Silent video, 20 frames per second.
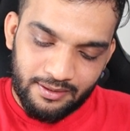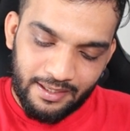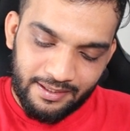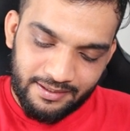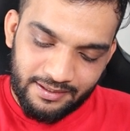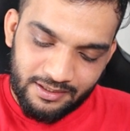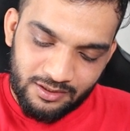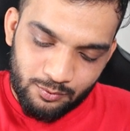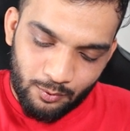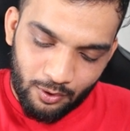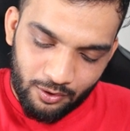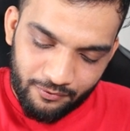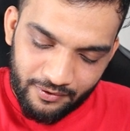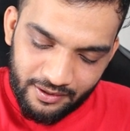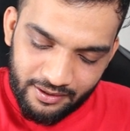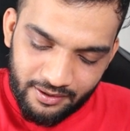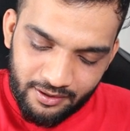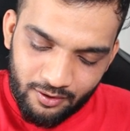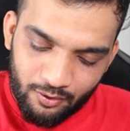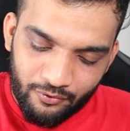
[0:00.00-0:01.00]
That is what
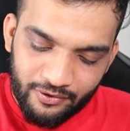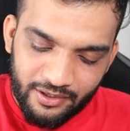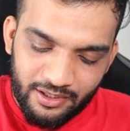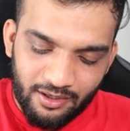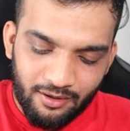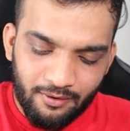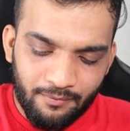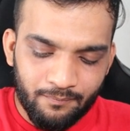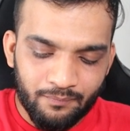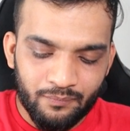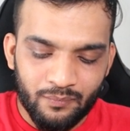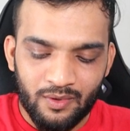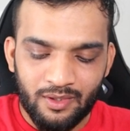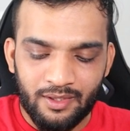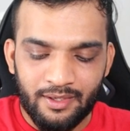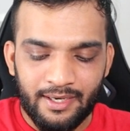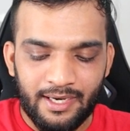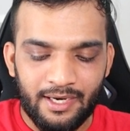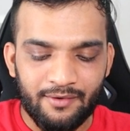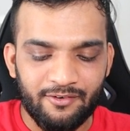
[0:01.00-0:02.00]
we did over here.
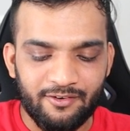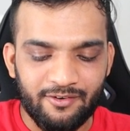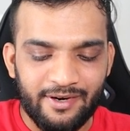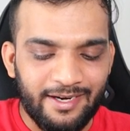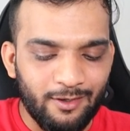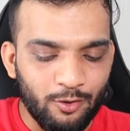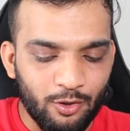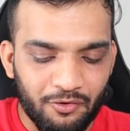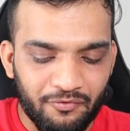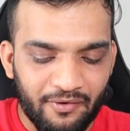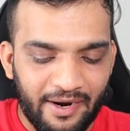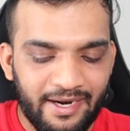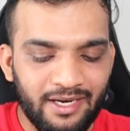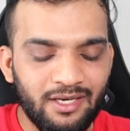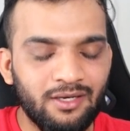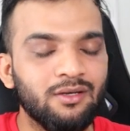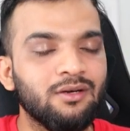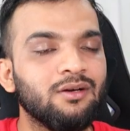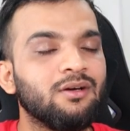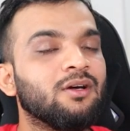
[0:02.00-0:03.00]
If we try to
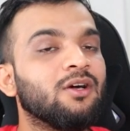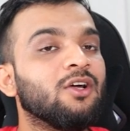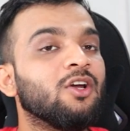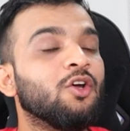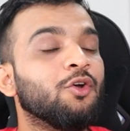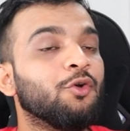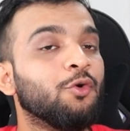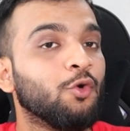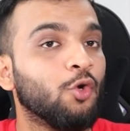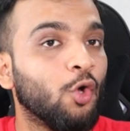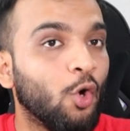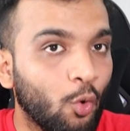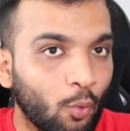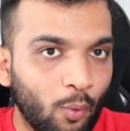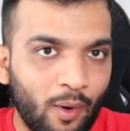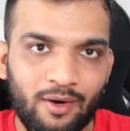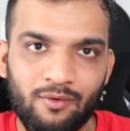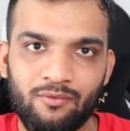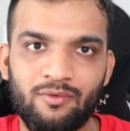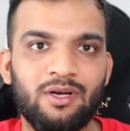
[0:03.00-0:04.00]
divide, no
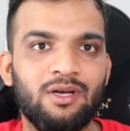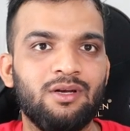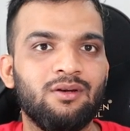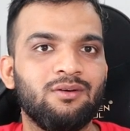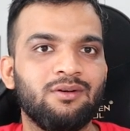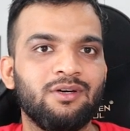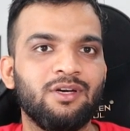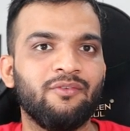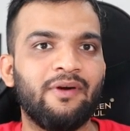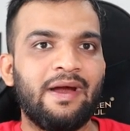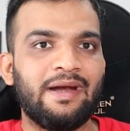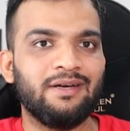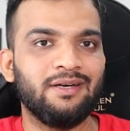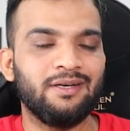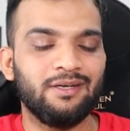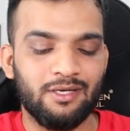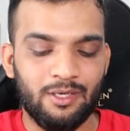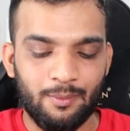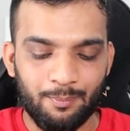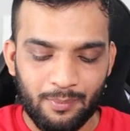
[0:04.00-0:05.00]
one will divide
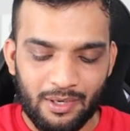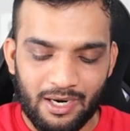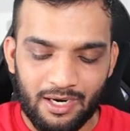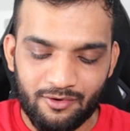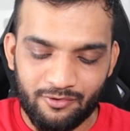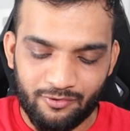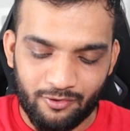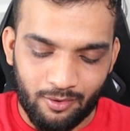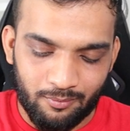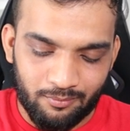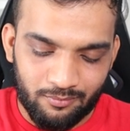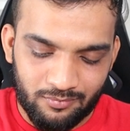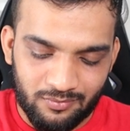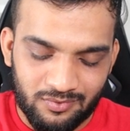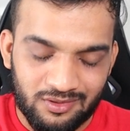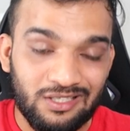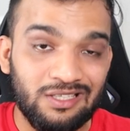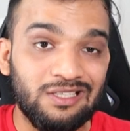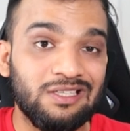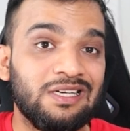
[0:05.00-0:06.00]
it apart from
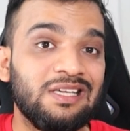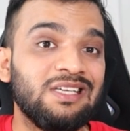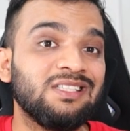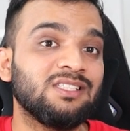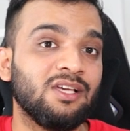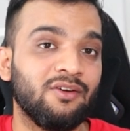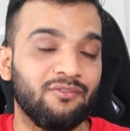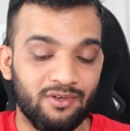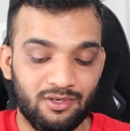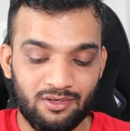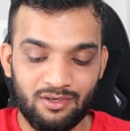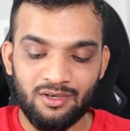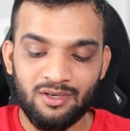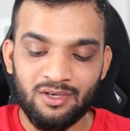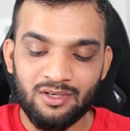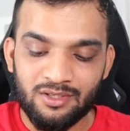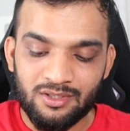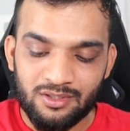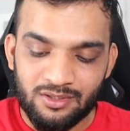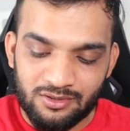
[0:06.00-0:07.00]
37.
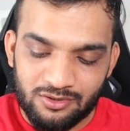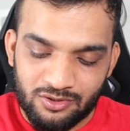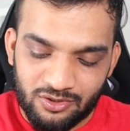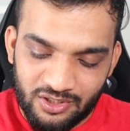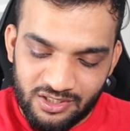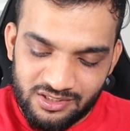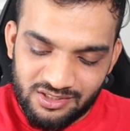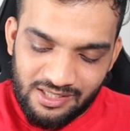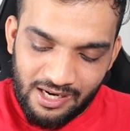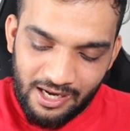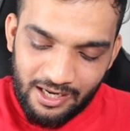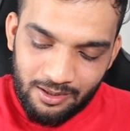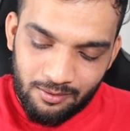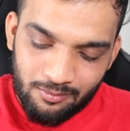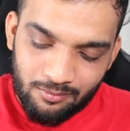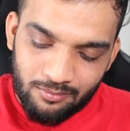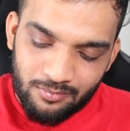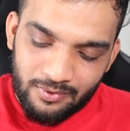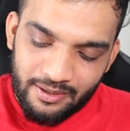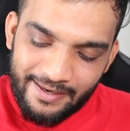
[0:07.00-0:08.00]
So this
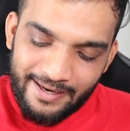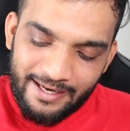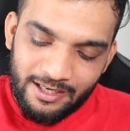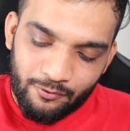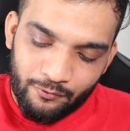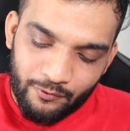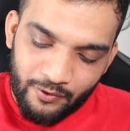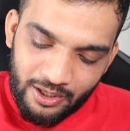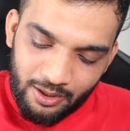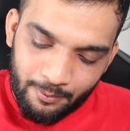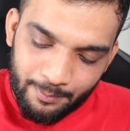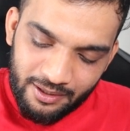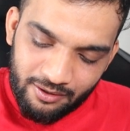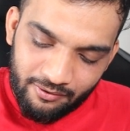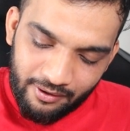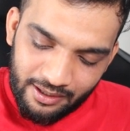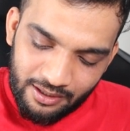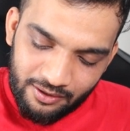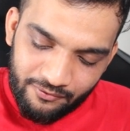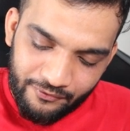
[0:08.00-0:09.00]
time, it will be
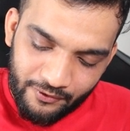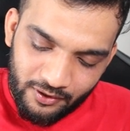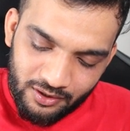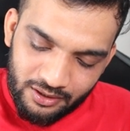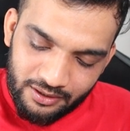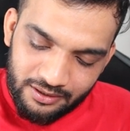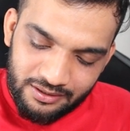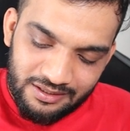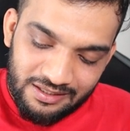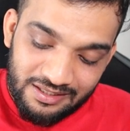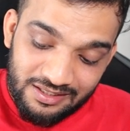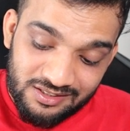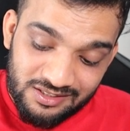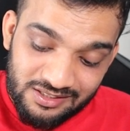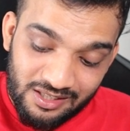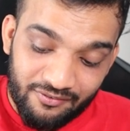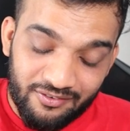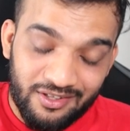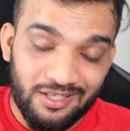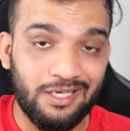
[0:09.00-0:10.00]
running for
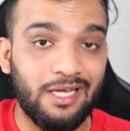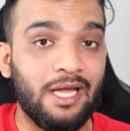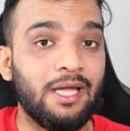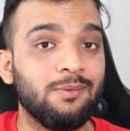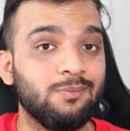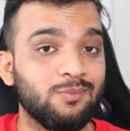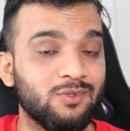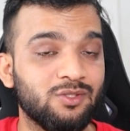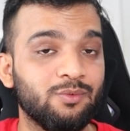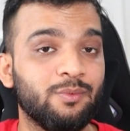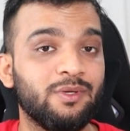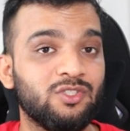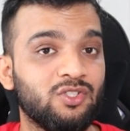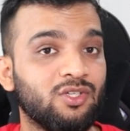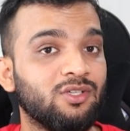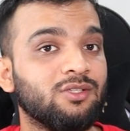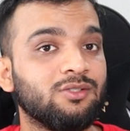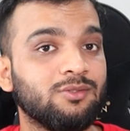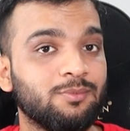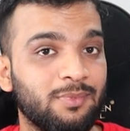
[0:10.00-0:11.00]
37 times, which
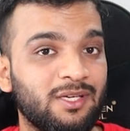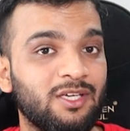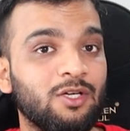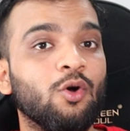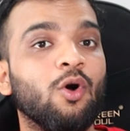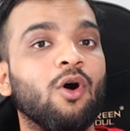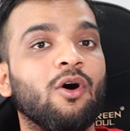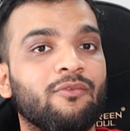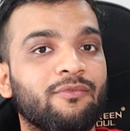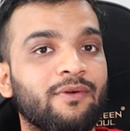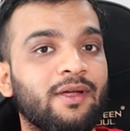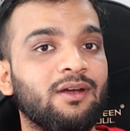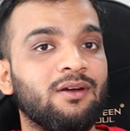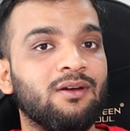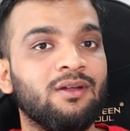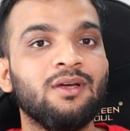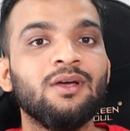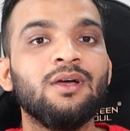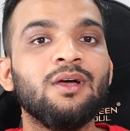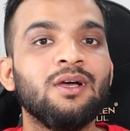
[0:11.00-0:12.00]
is bigo of
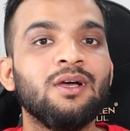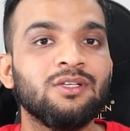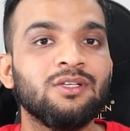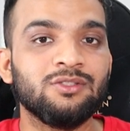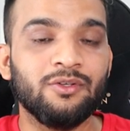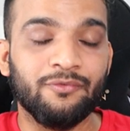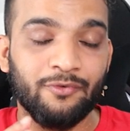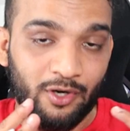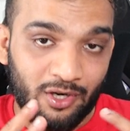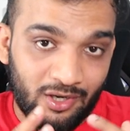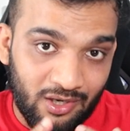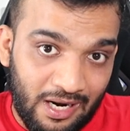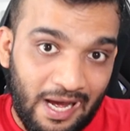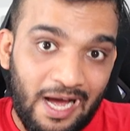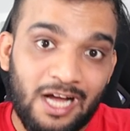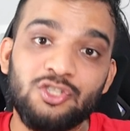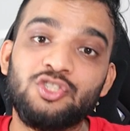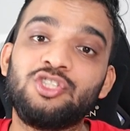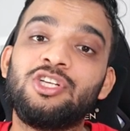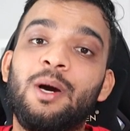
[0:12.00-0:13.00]
n. So for a
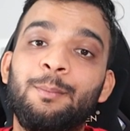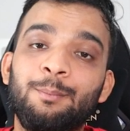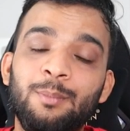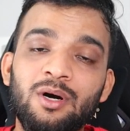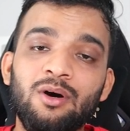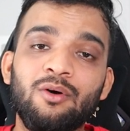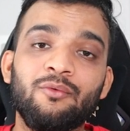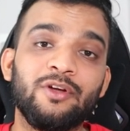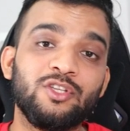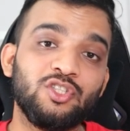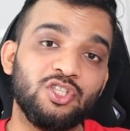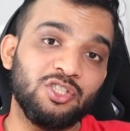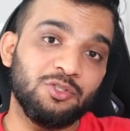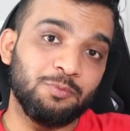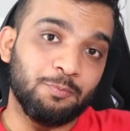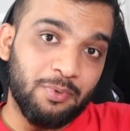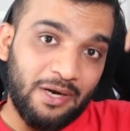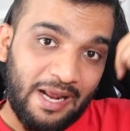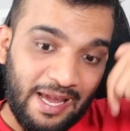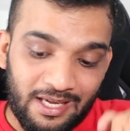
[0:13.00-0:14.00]
large number, which
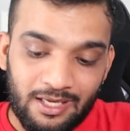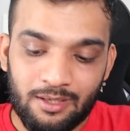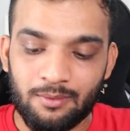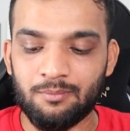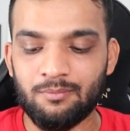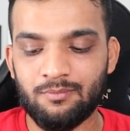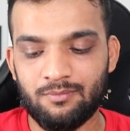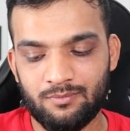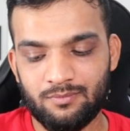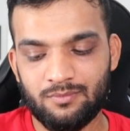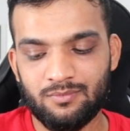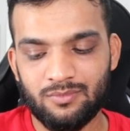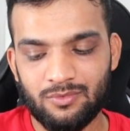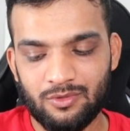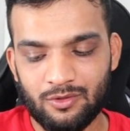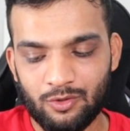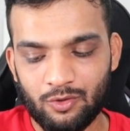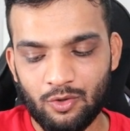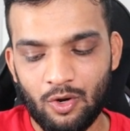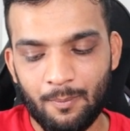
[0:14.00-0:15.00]
is prime,
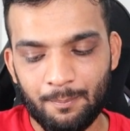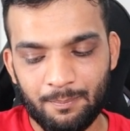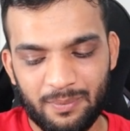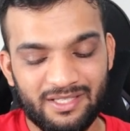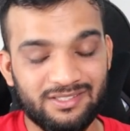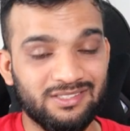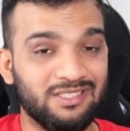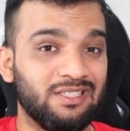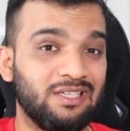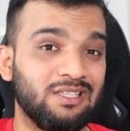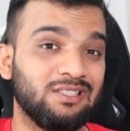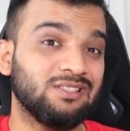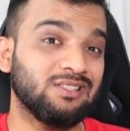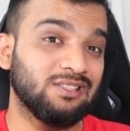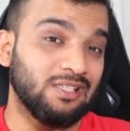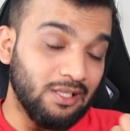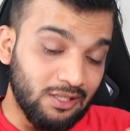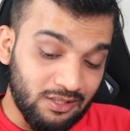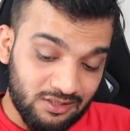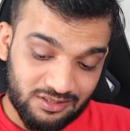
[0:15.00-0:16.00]
the complexity
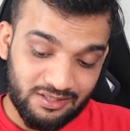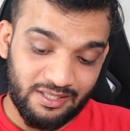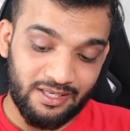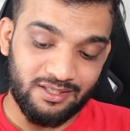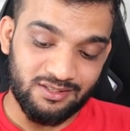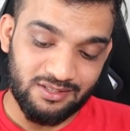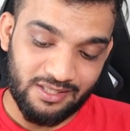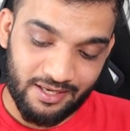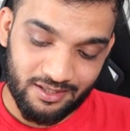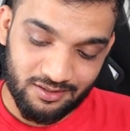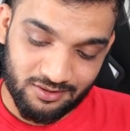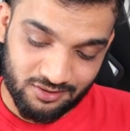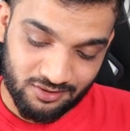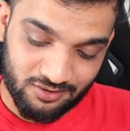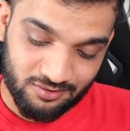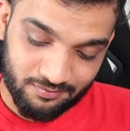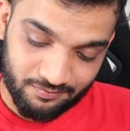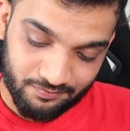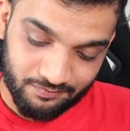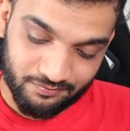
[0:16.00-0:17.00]
still stays
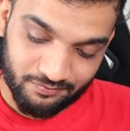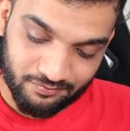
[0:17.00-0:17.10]
as